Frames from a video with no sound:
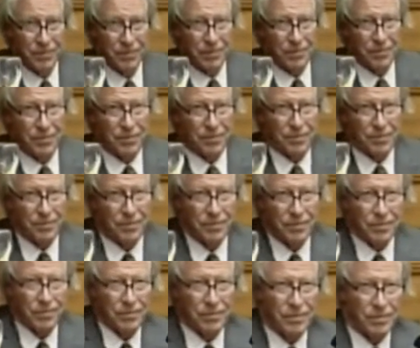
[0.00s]

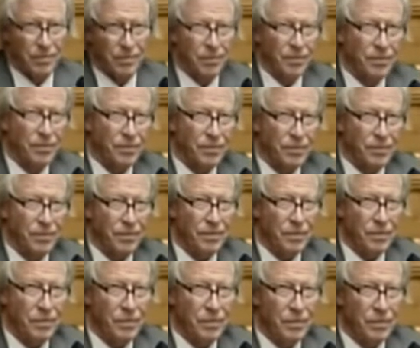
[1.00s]

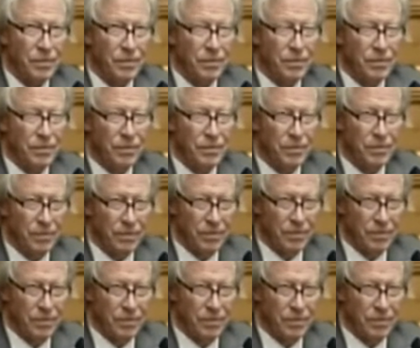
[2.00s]
(silent)